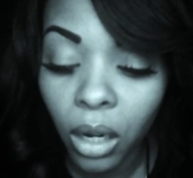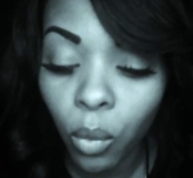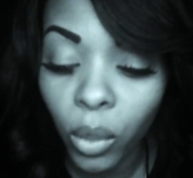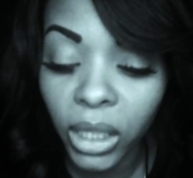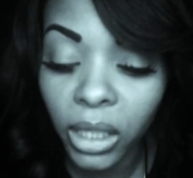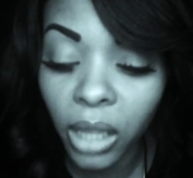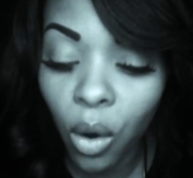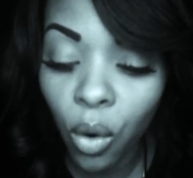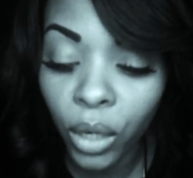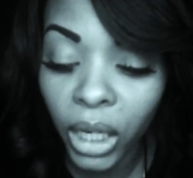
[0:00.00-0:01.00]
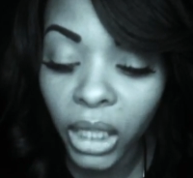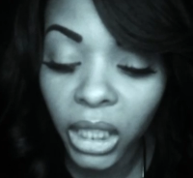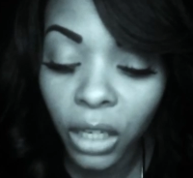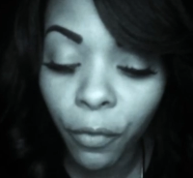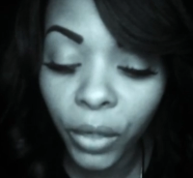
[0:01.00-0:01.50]
was sold,
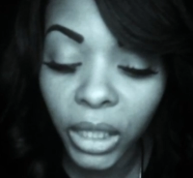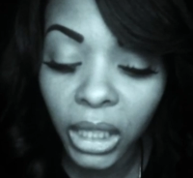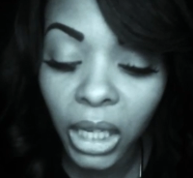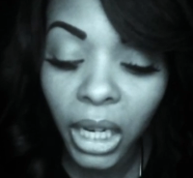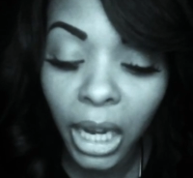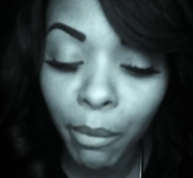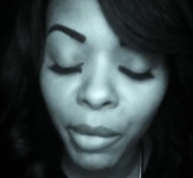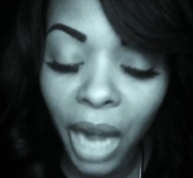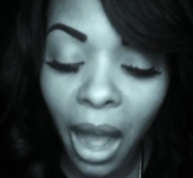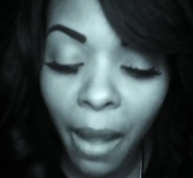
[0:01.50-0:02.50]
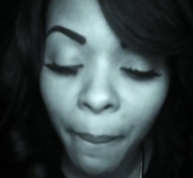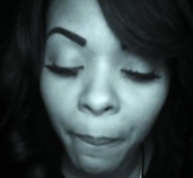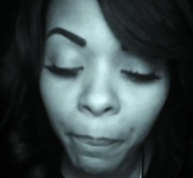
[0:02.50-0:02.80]
she forsook him not,